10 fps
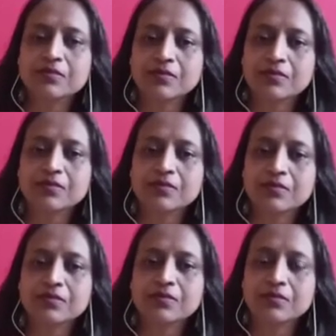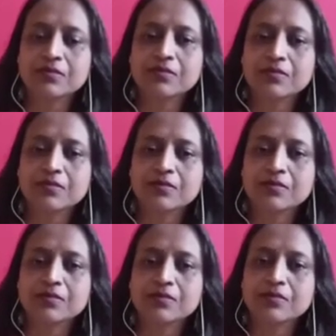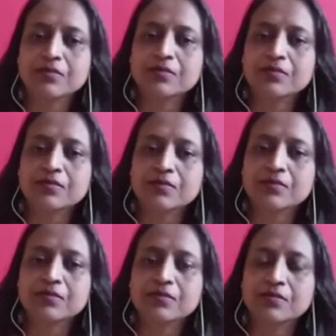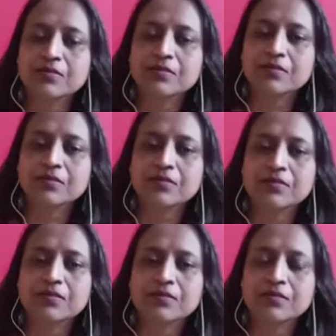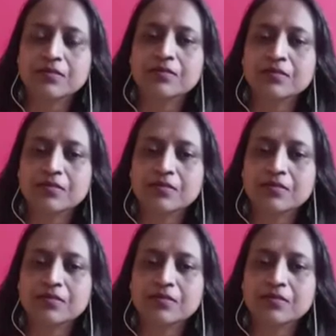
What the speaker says: This person isn't speaking.